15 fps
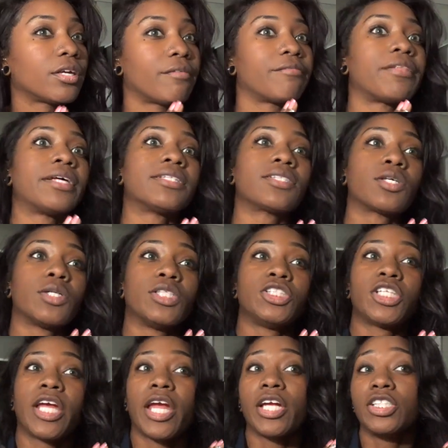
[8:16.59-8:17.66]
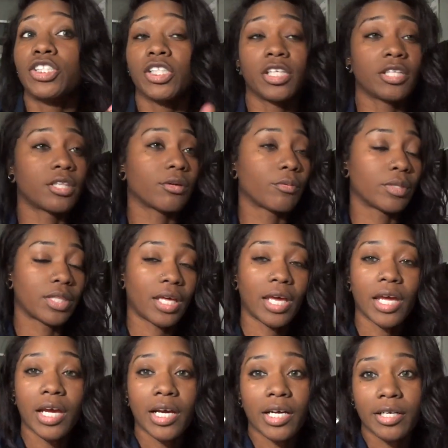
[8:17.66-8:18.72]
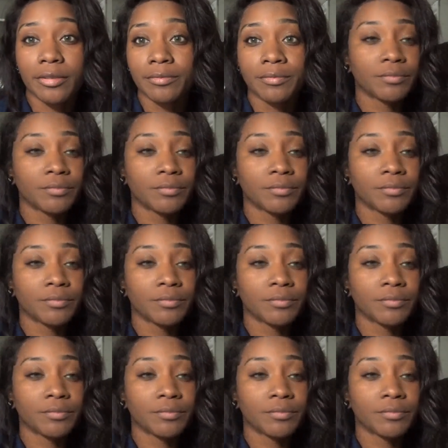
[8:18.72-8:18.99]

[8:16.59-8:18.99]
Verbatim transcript: if that's going to change anything with the hair.